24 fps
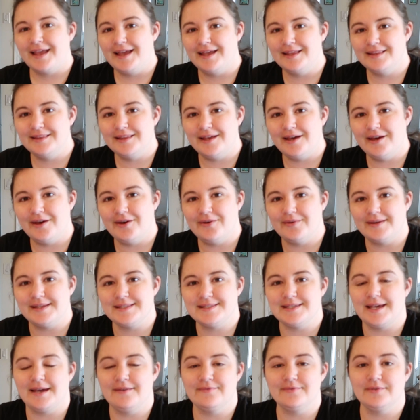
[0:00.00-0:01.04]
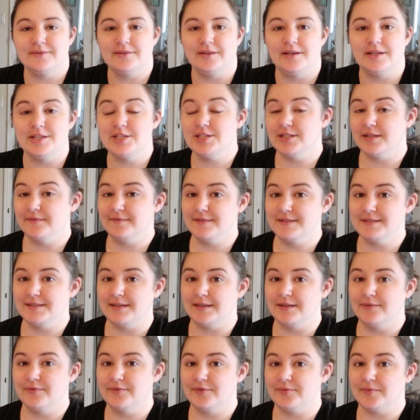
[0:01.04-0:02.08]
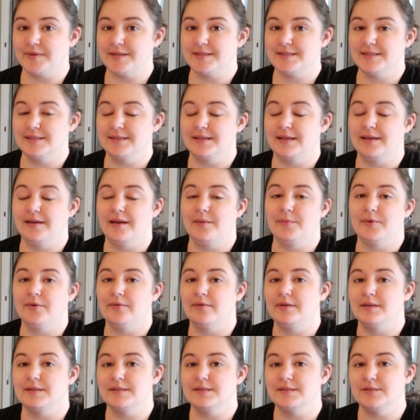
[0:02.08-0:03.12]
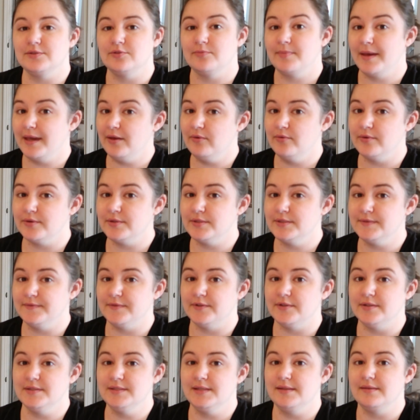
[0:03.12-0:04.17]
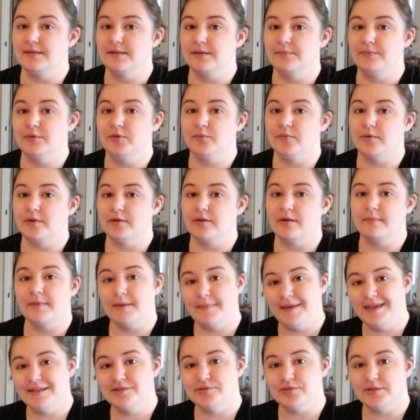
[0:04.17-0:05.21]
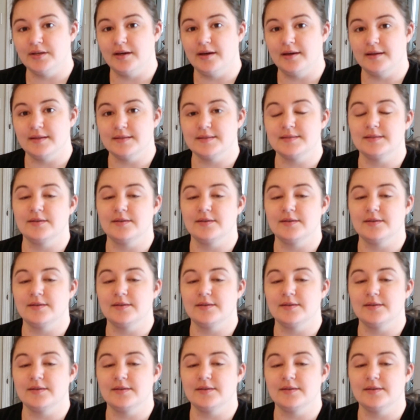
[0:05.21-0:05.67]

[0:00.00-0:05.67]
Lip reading: Hello, it's after lunch and I've decided for the rest of the day I'm going to pack orders first and then I'm going to work on my Patreon.